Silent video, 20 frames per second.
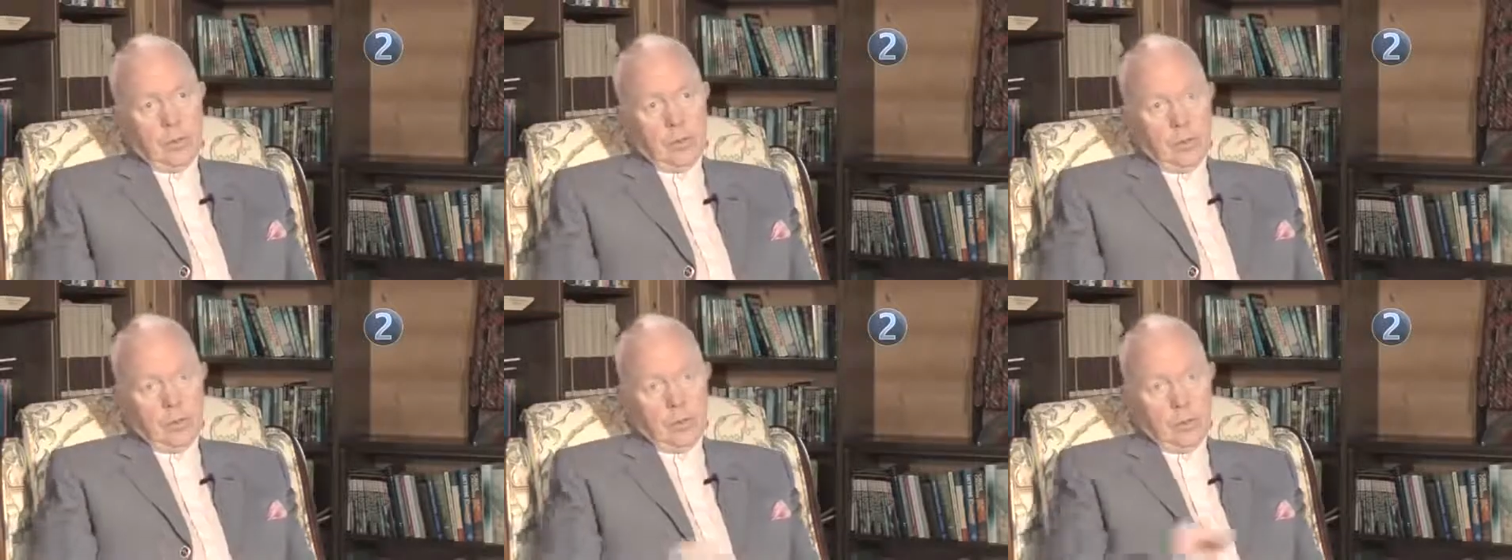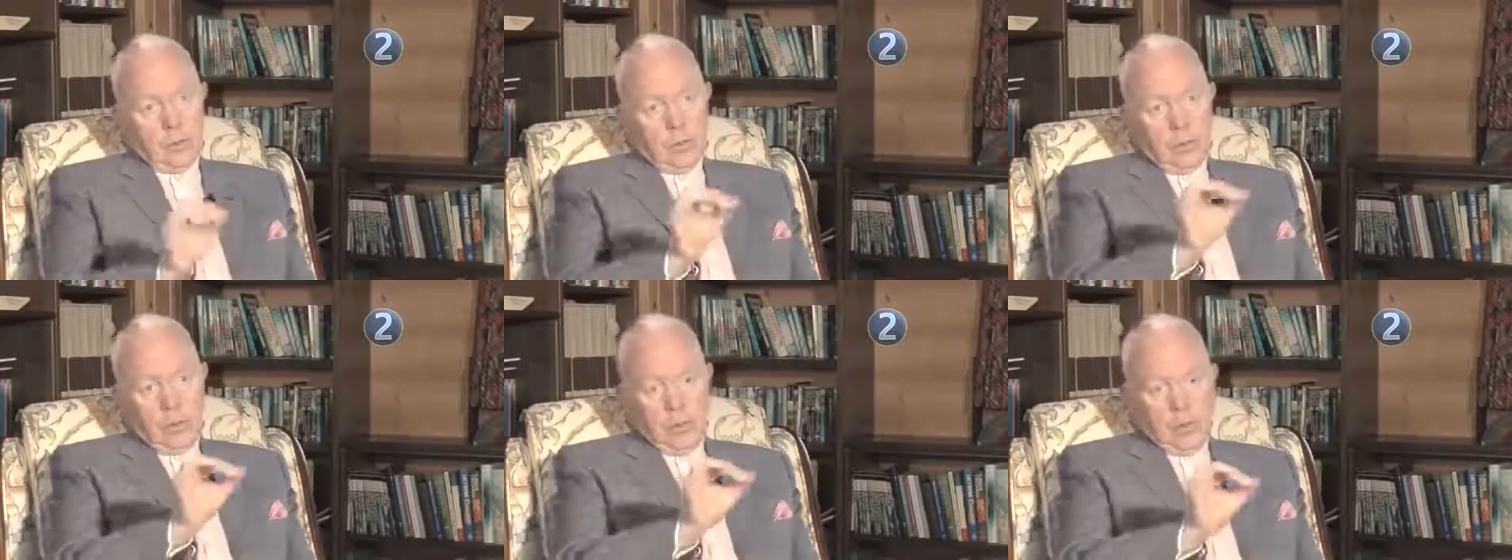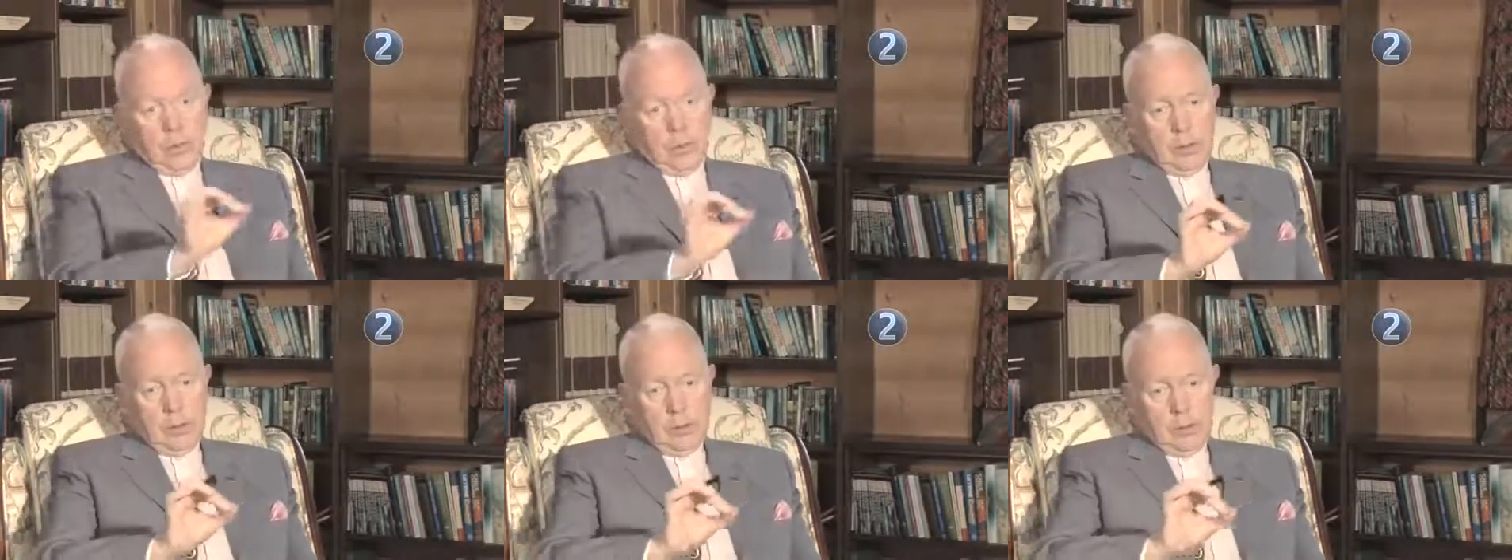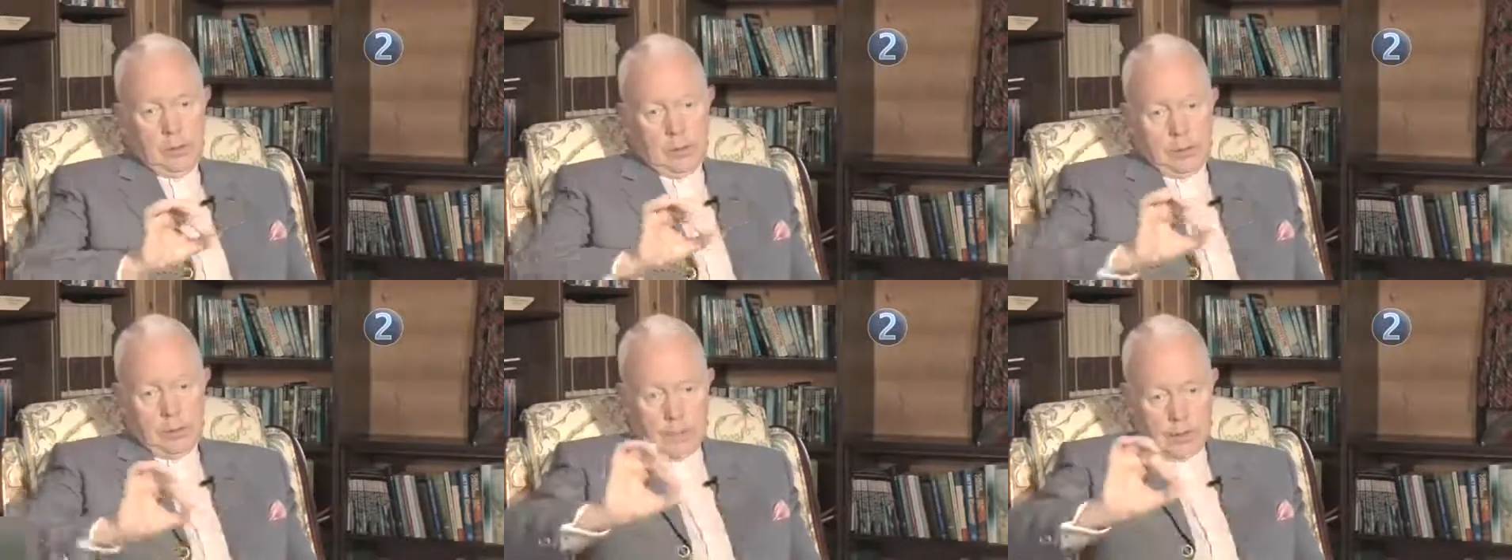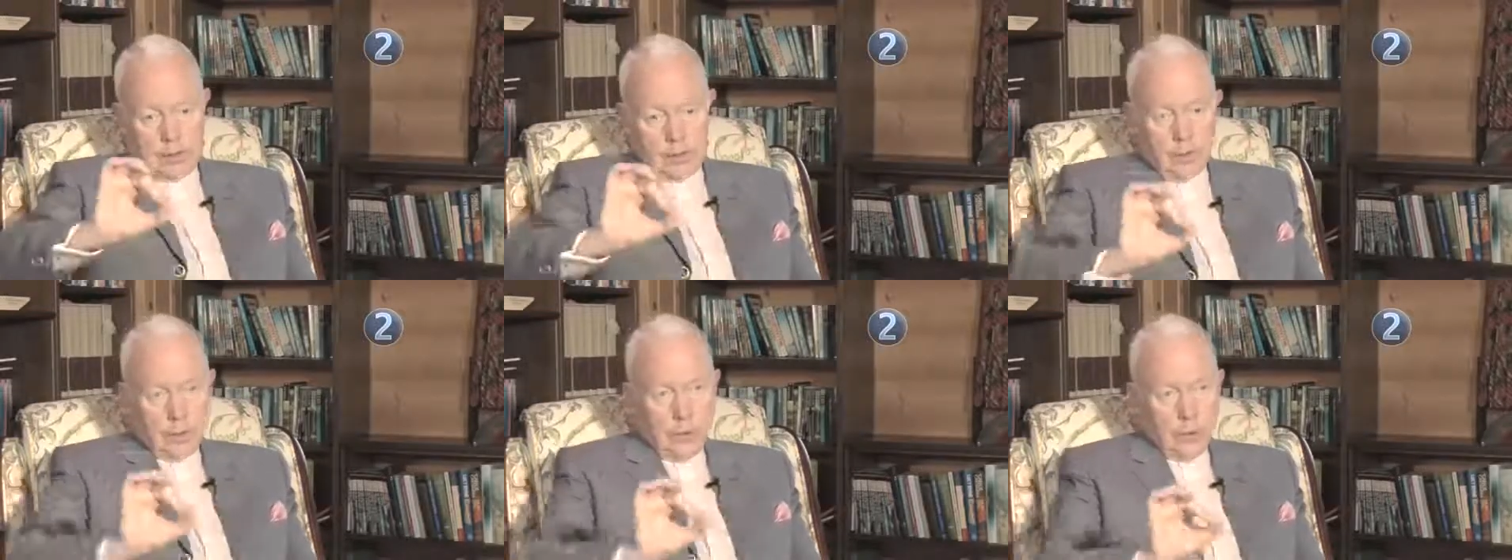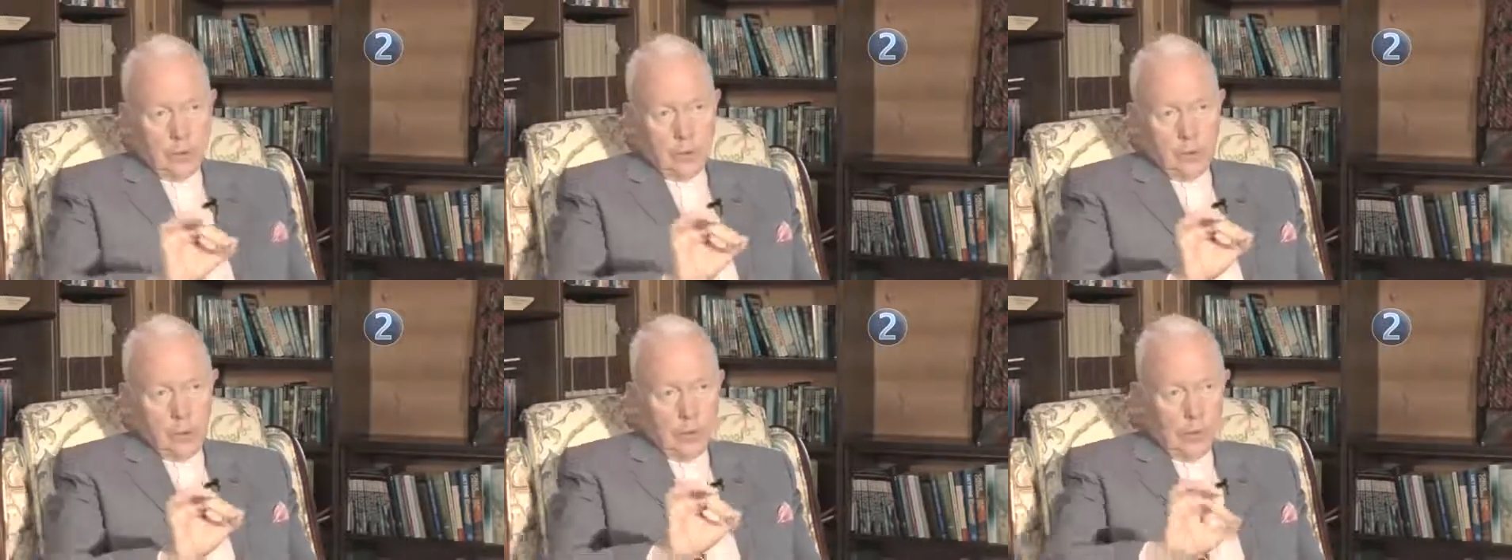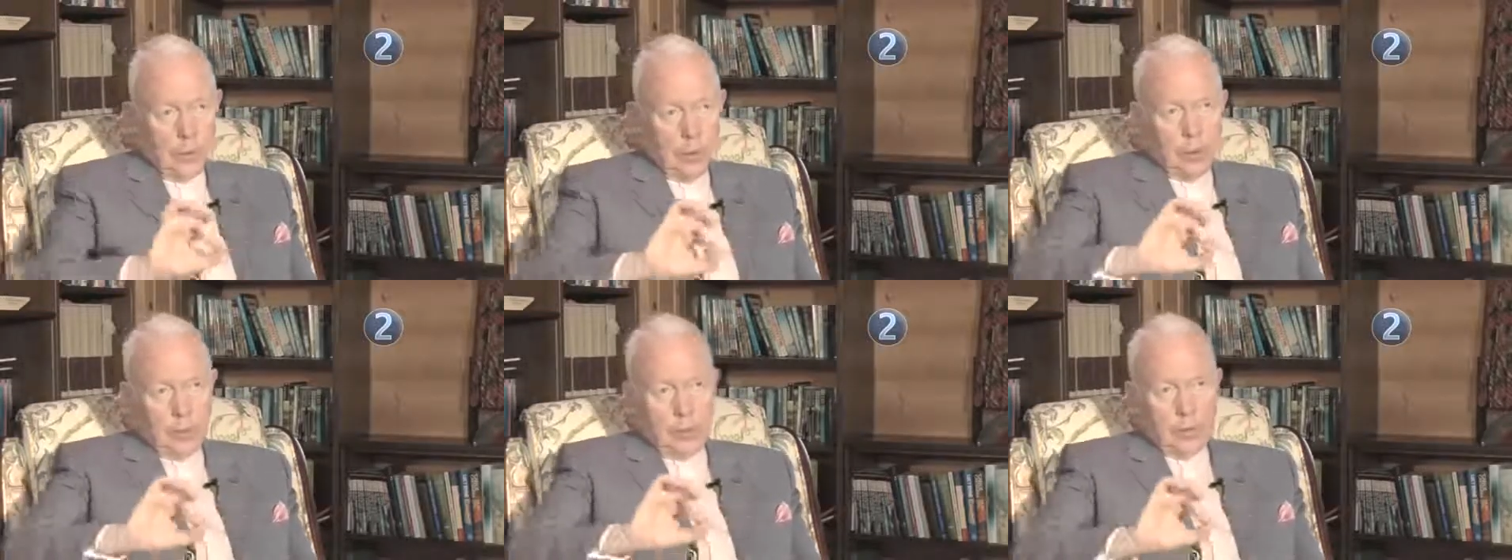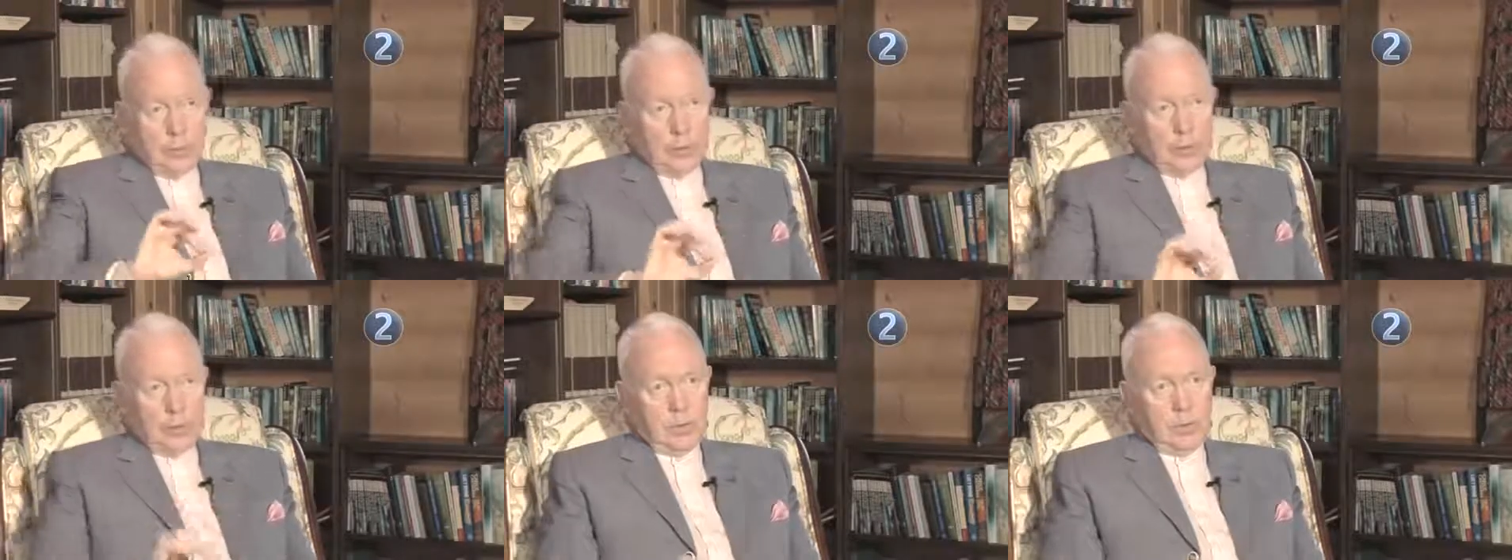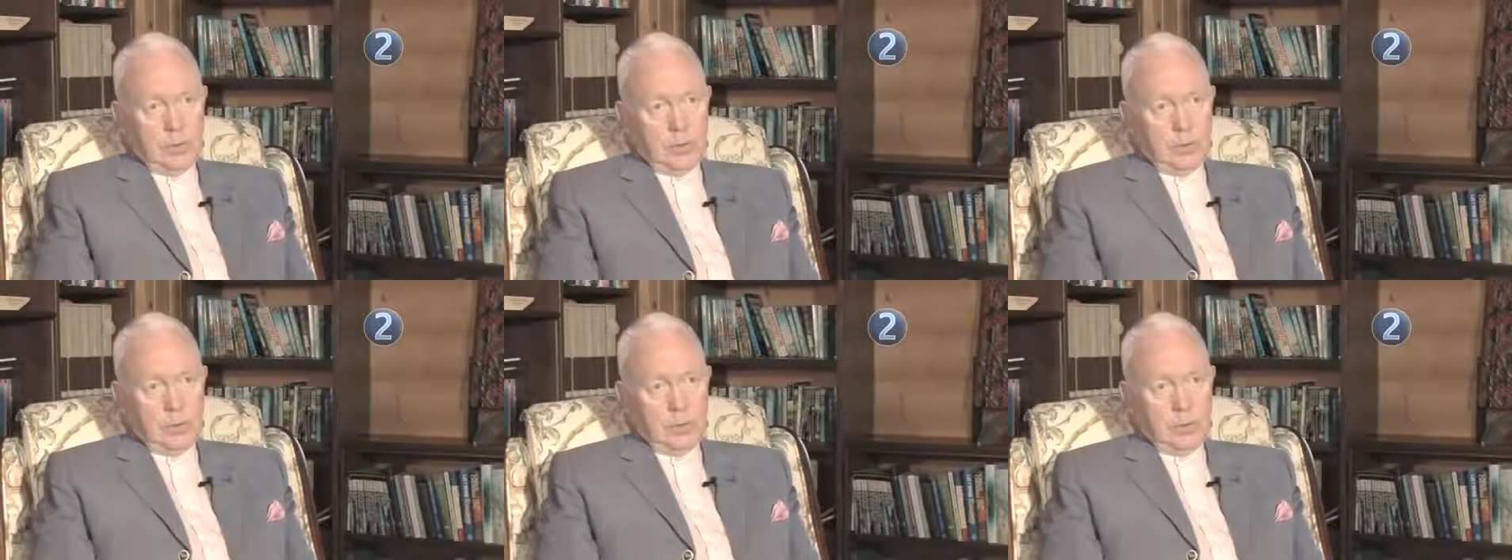So I connected things with lines.